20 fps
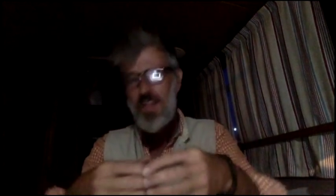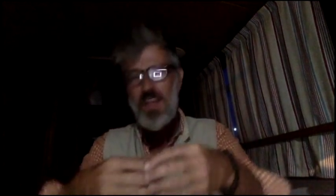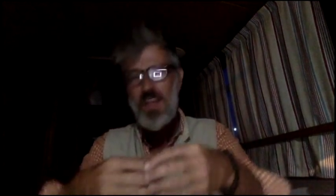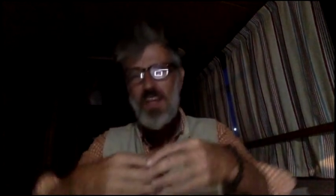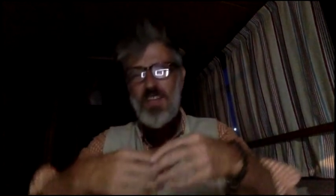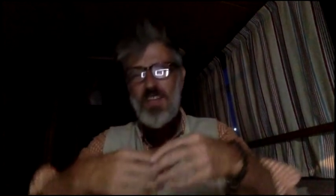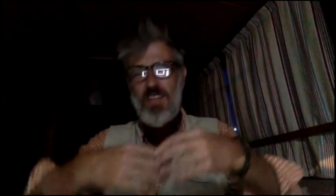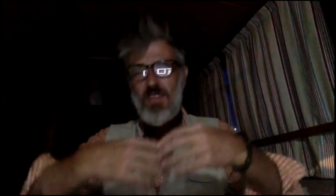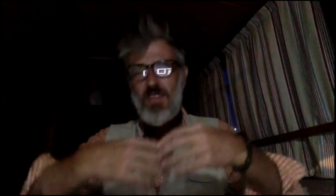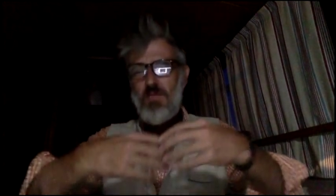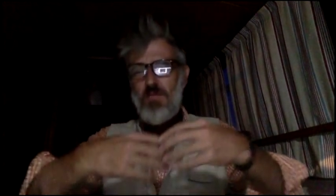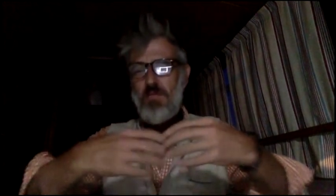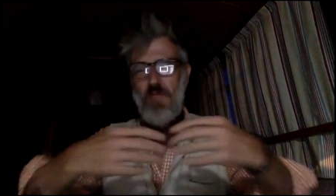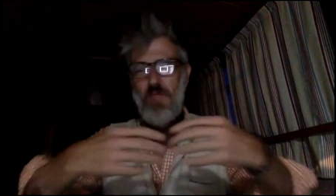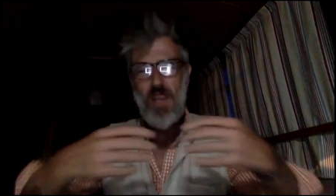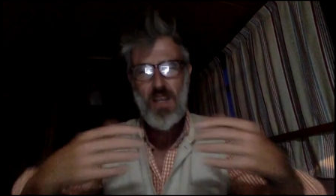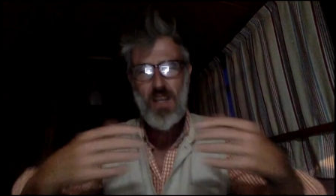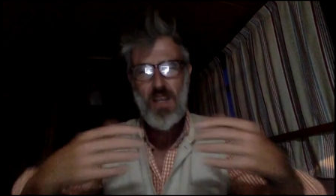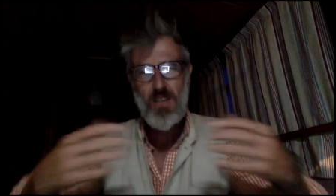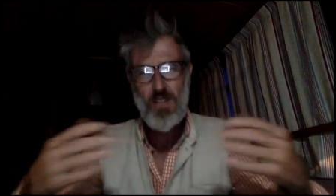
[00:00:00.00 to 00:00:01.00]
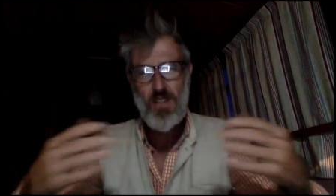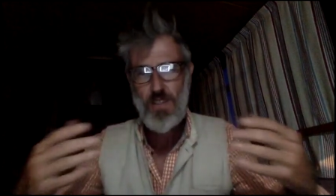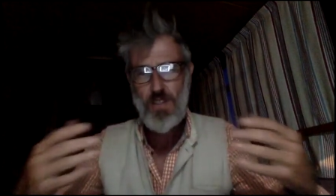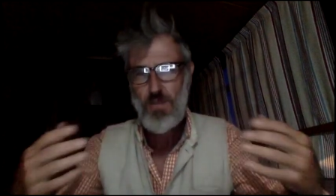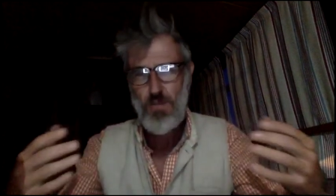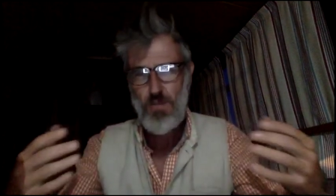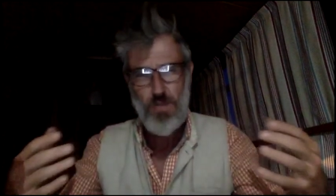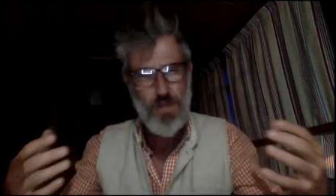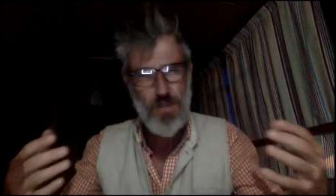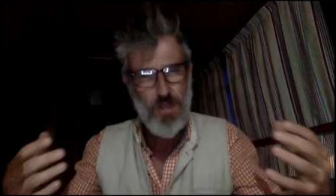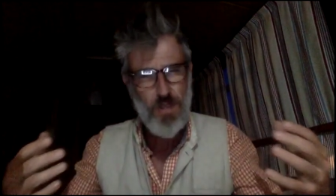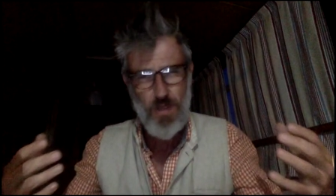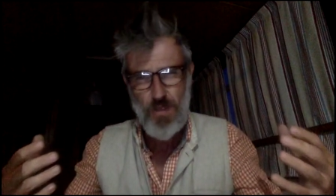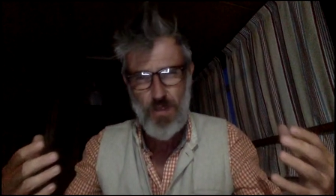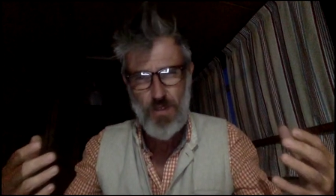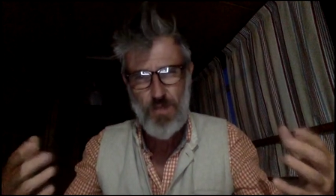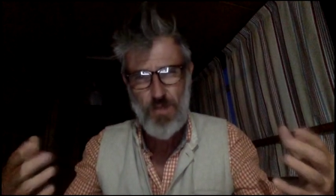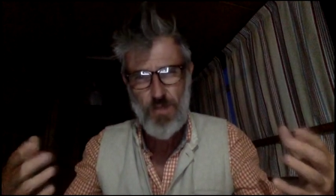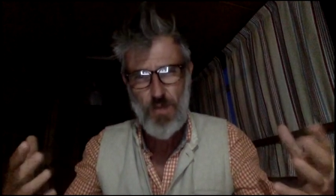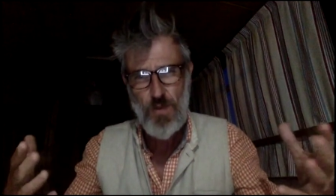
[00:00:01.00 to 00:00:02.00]
And this massive,
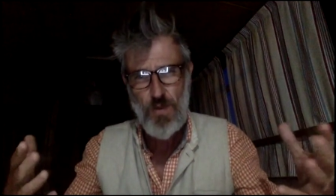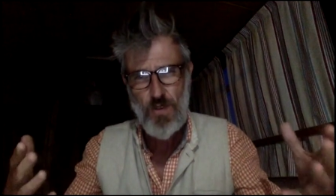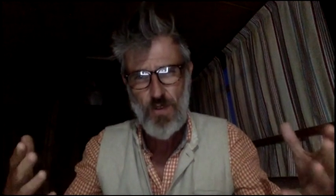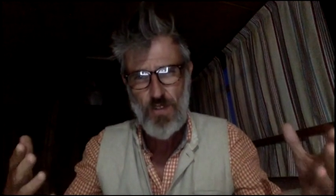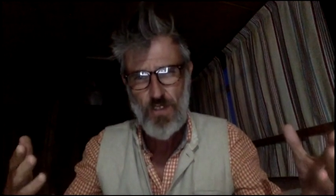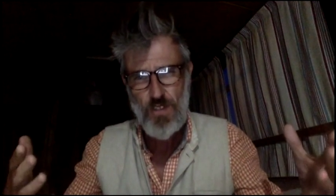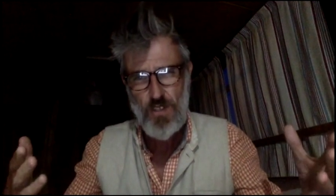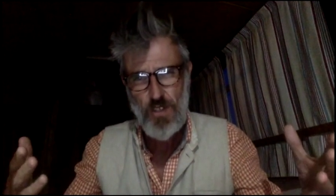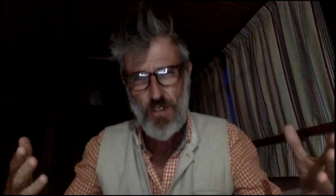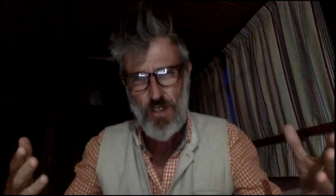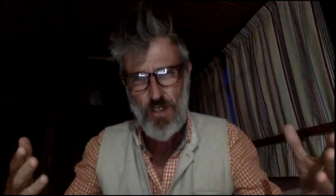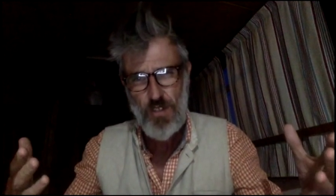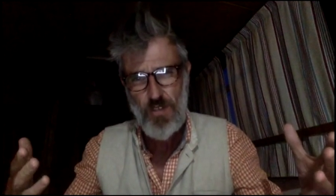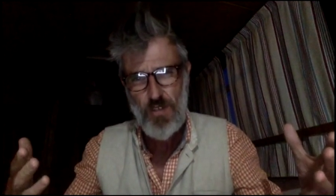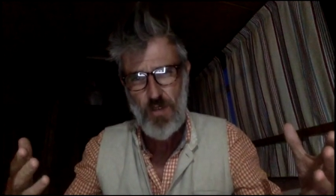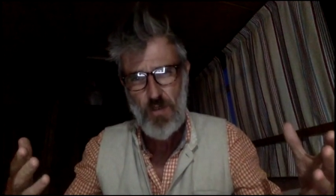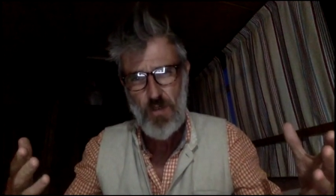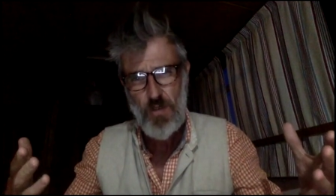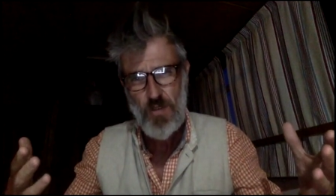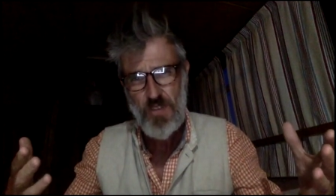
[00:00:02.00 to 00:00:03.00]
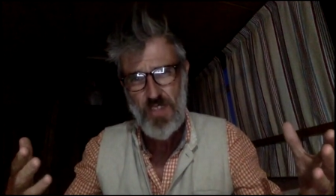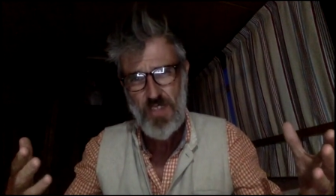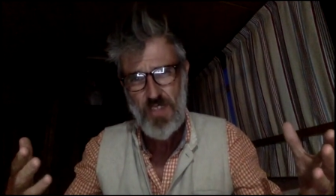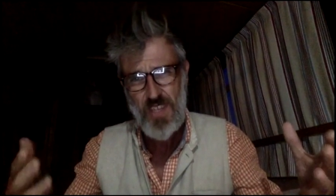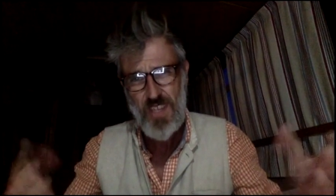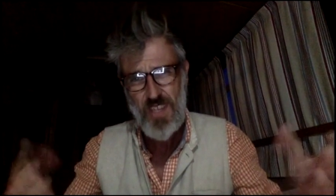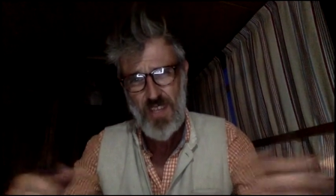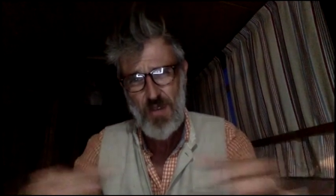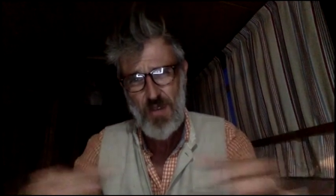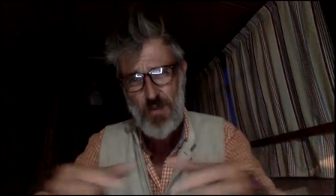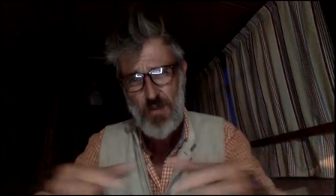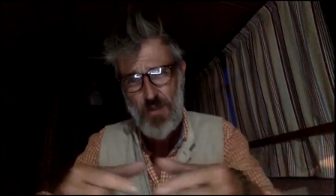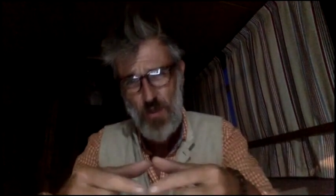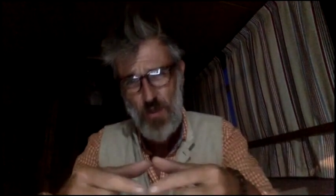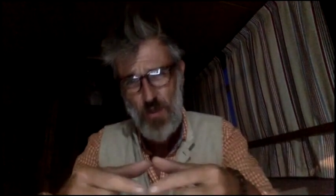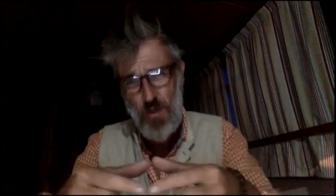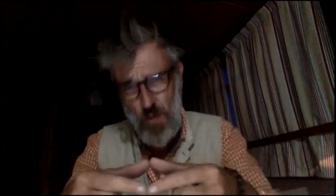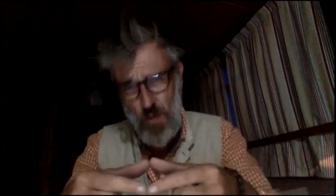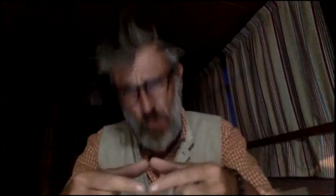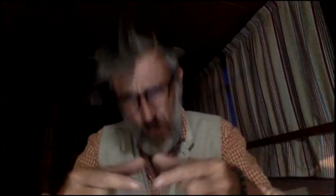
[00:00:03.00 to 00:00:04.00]
beautiful concerto was singing, and it was
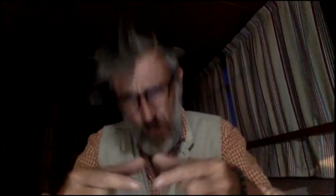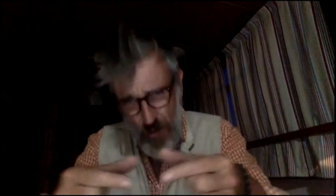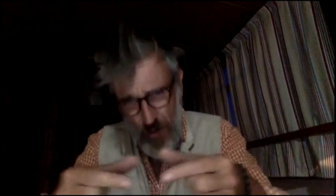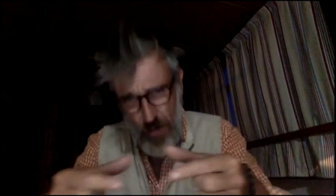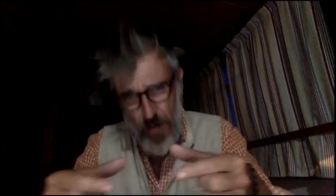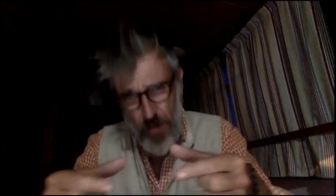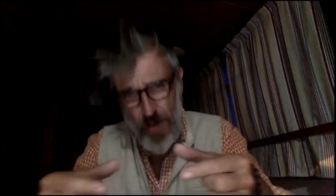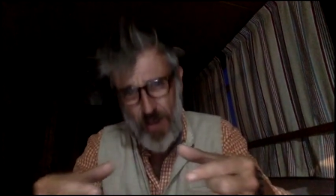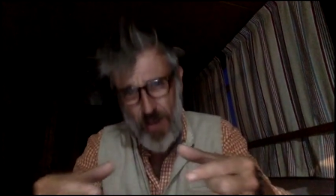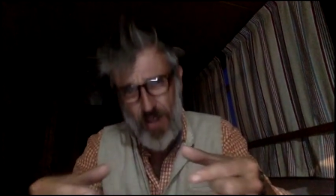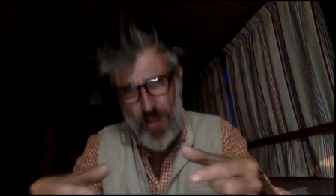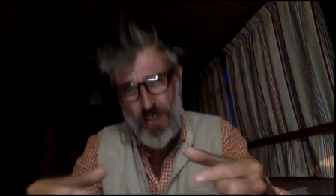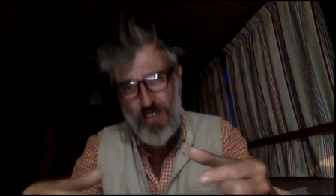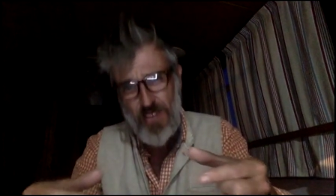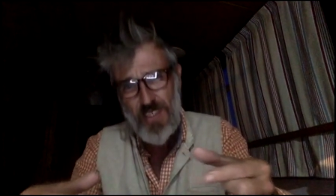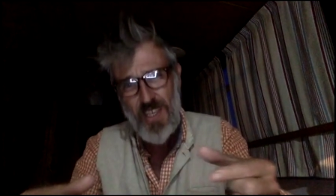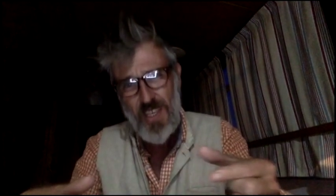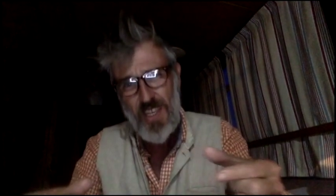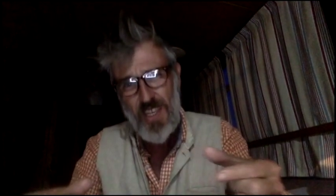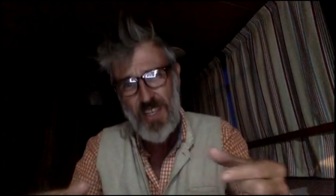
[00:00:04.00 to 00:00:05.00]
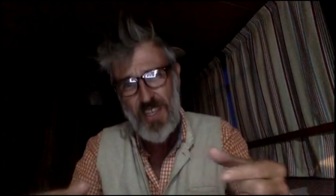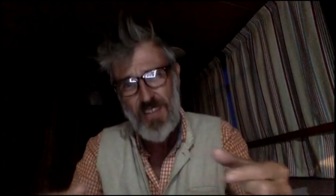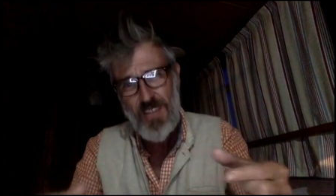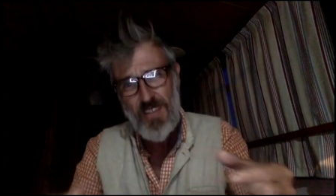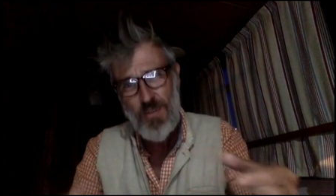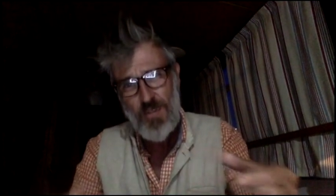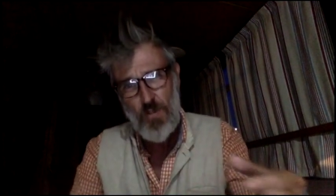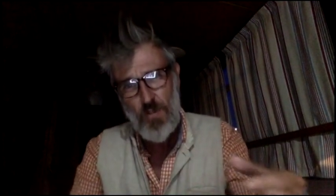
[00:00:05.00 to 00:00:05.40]
all the birds singing in this